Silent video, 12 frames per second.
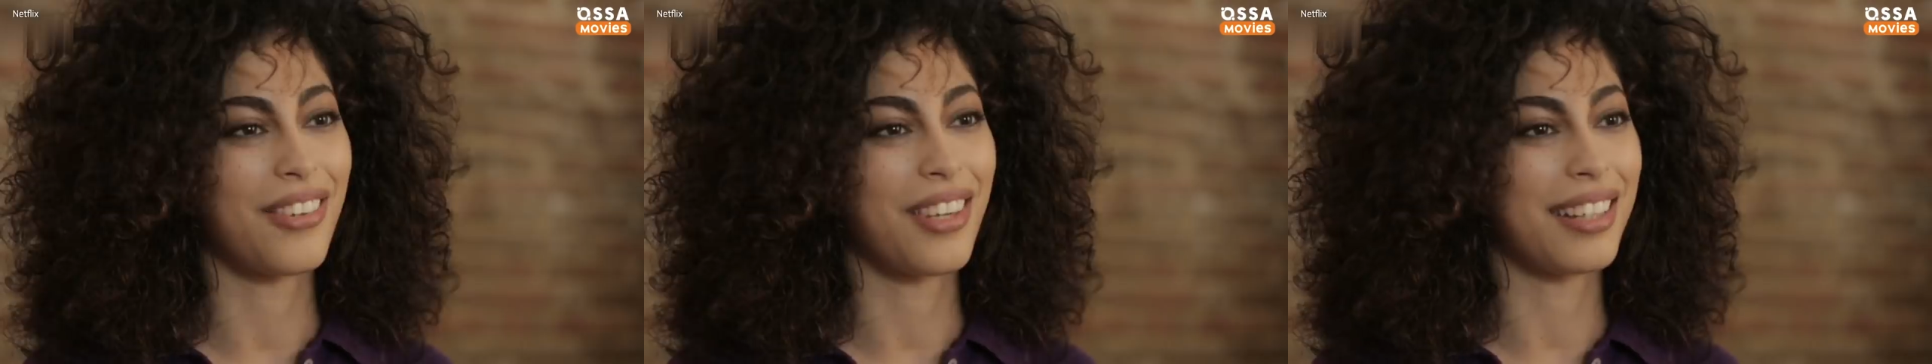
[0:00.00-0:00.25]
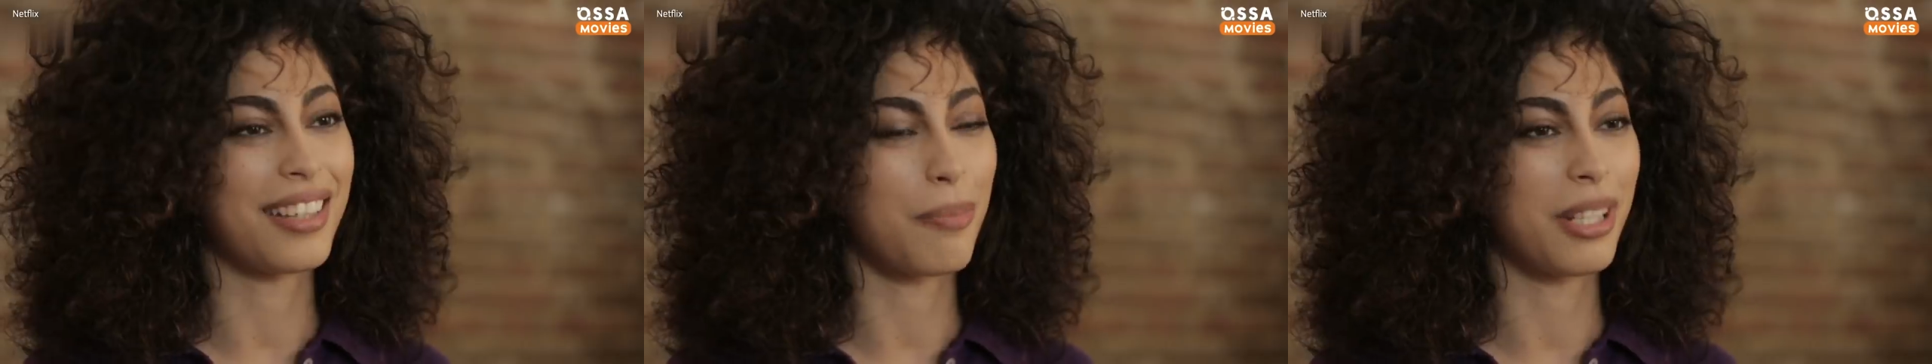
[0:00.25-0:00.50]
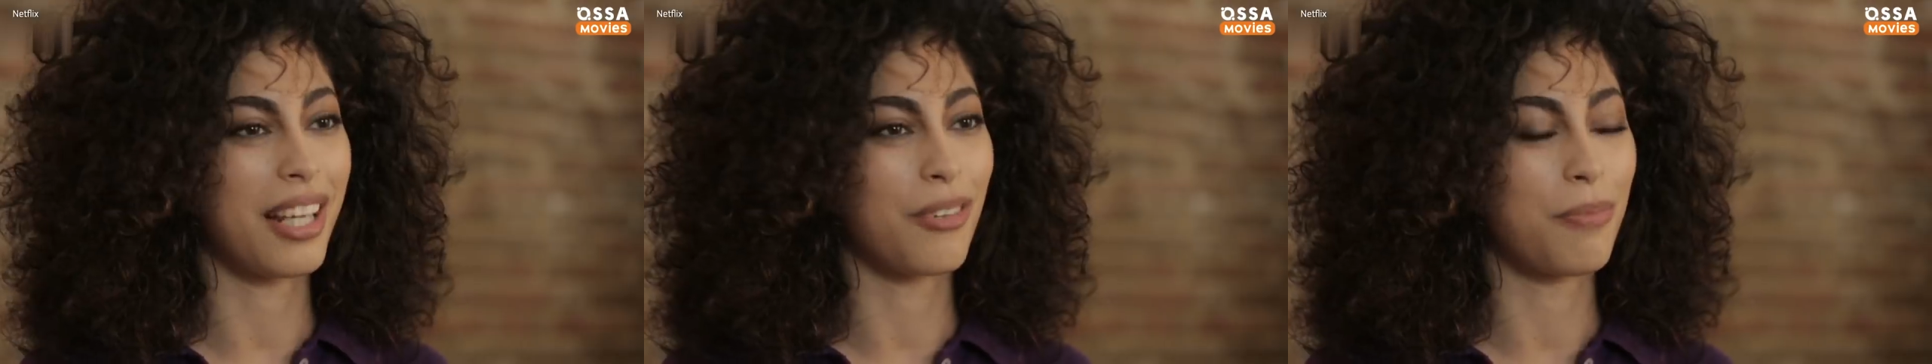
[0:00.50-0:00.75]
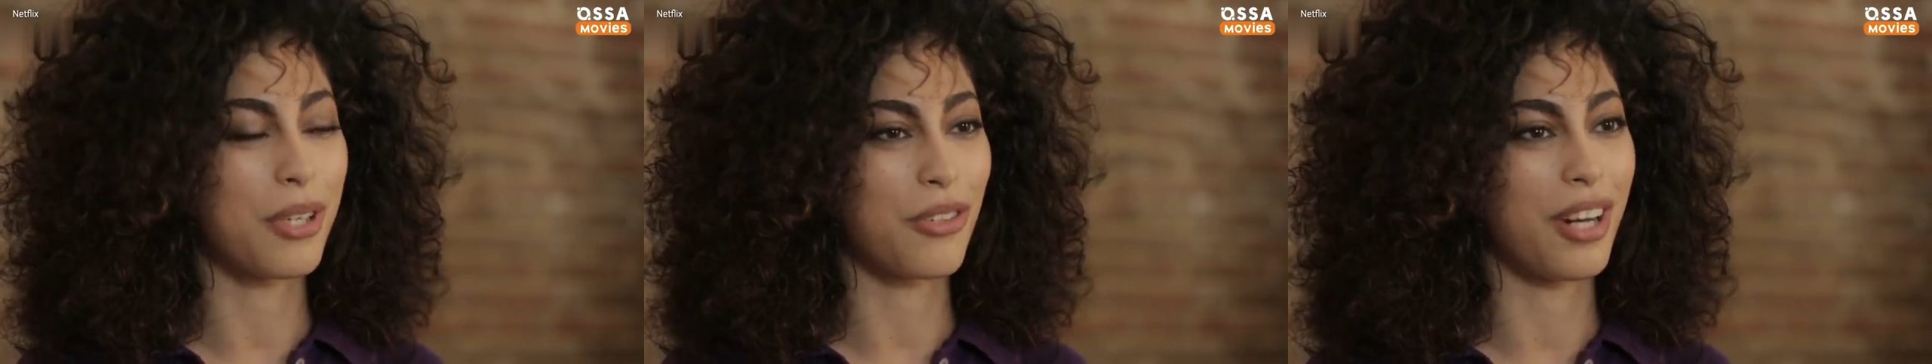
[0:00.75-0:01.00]
Fair enough,
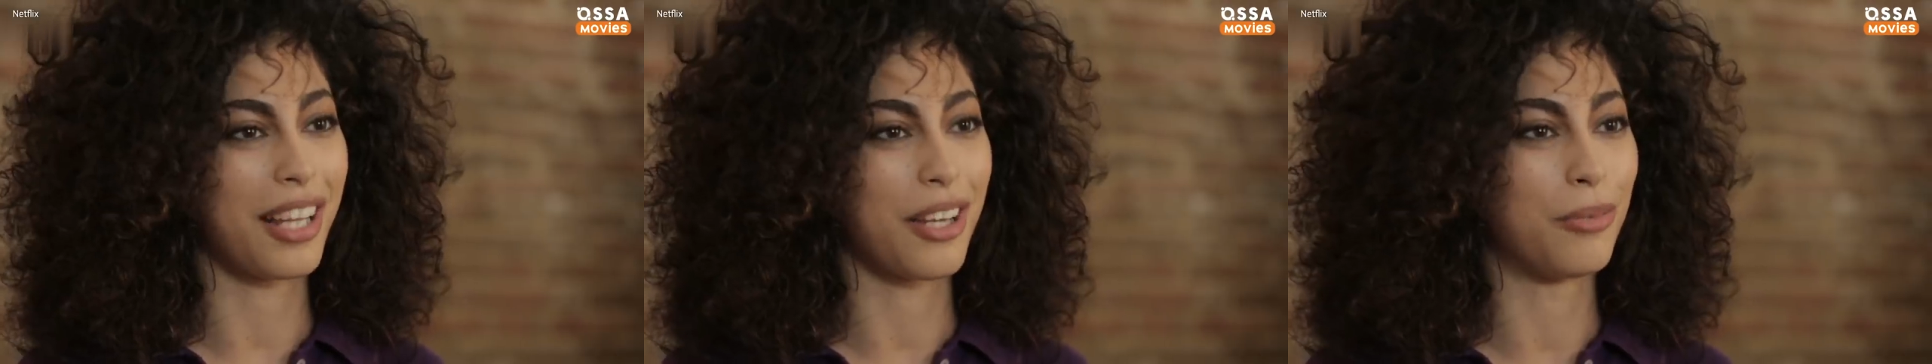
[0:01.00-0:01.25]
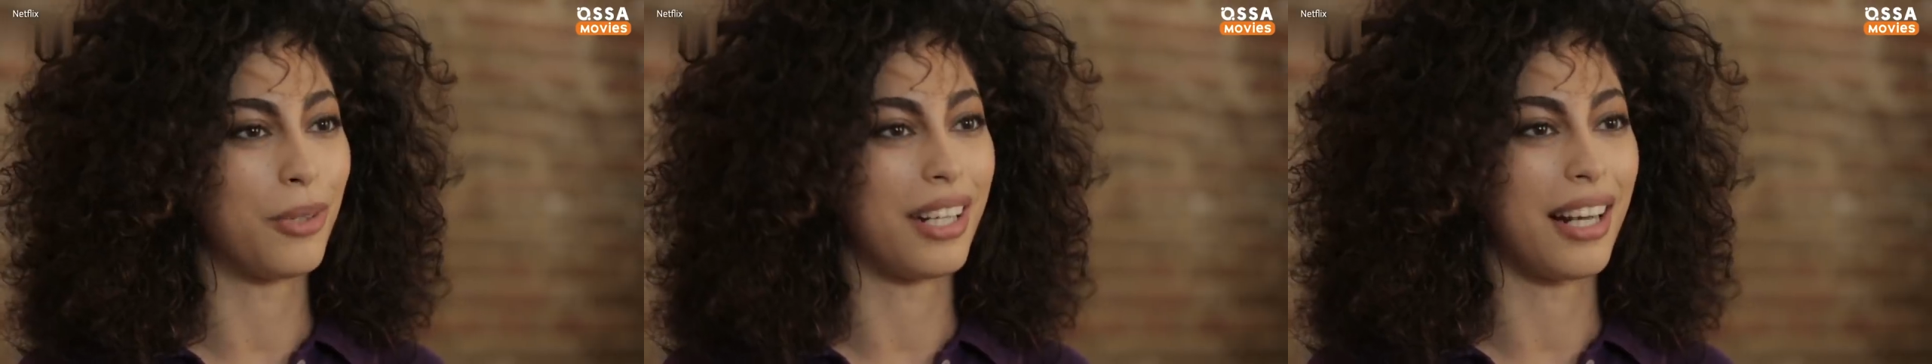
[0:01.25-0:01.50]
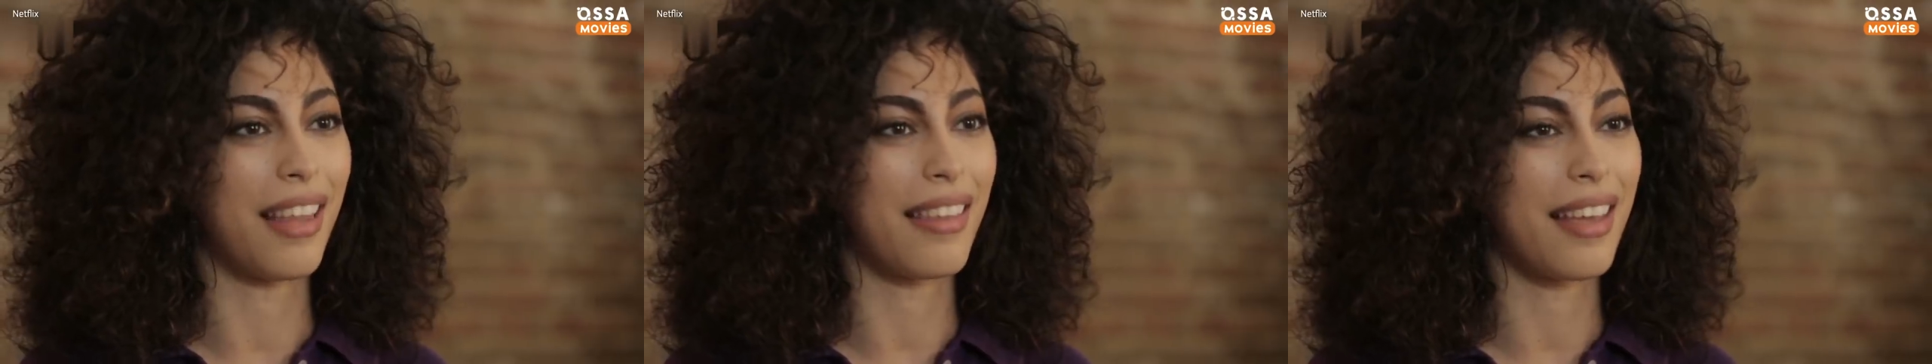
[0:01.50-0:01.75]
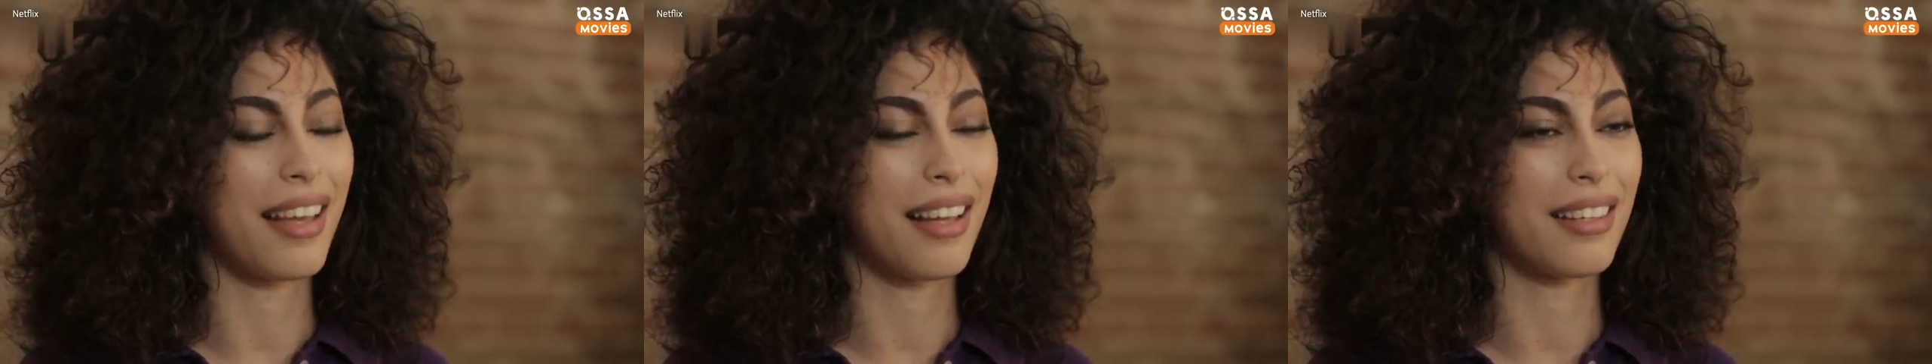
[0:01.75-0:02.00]
Mina. I would
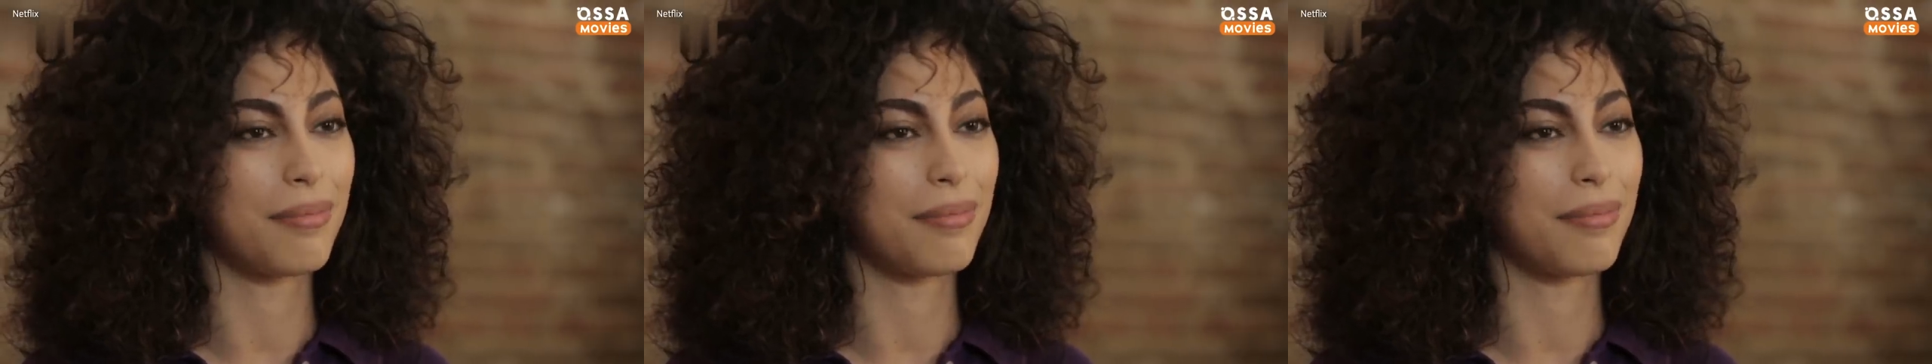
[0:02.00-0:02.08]
rush to you